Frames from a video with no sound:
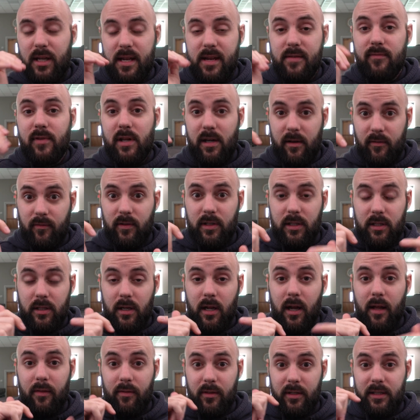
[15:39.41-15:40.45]
even if it's
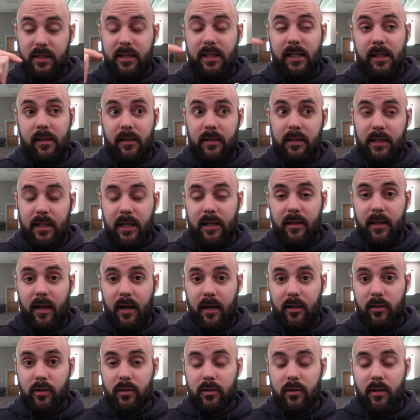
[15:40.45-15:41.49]
not the C to C that
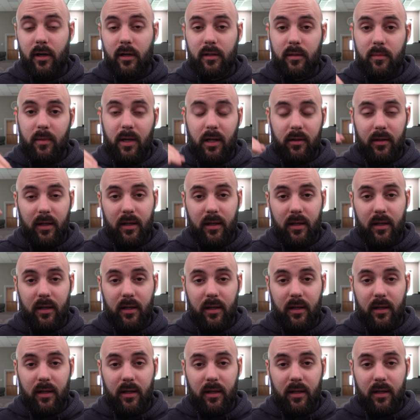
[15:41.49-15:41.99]
I just talked about.